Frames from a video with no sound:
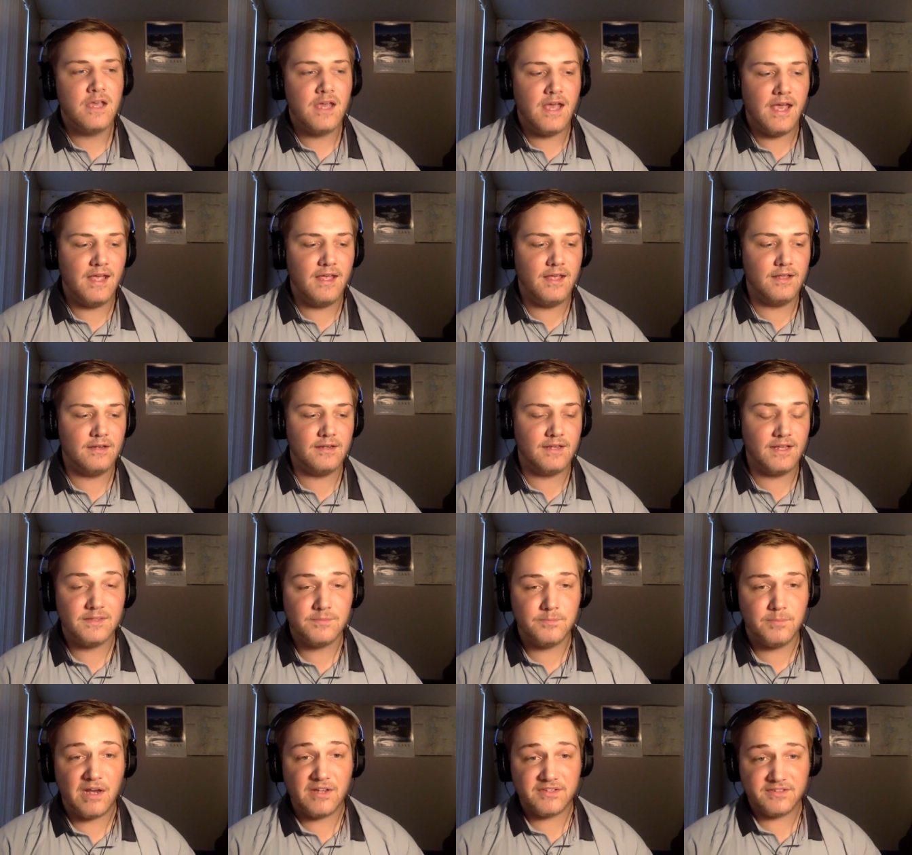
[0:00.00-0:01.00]
and it's
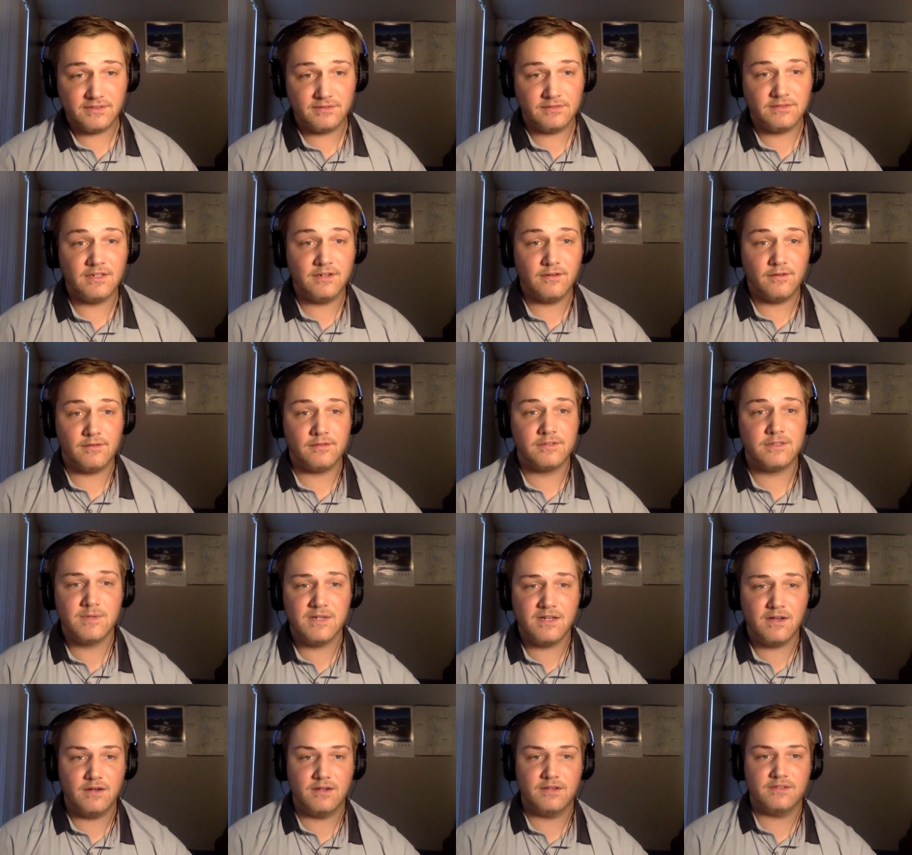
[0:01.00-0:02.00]
buzzing here, to
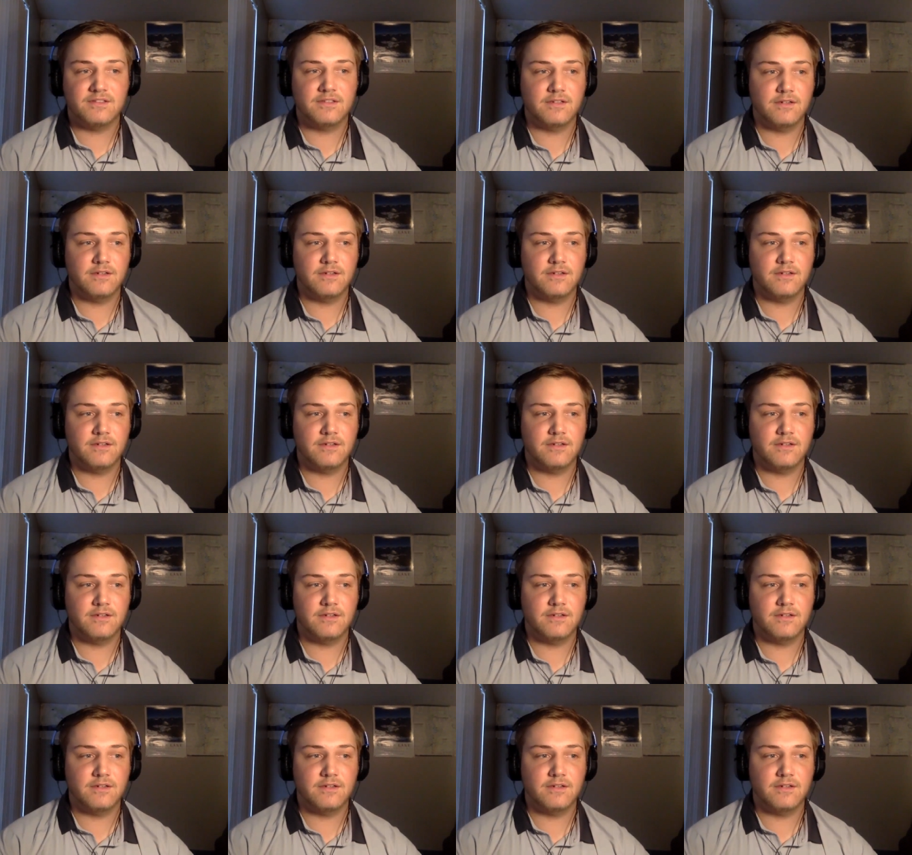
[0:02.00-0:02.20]
be honest.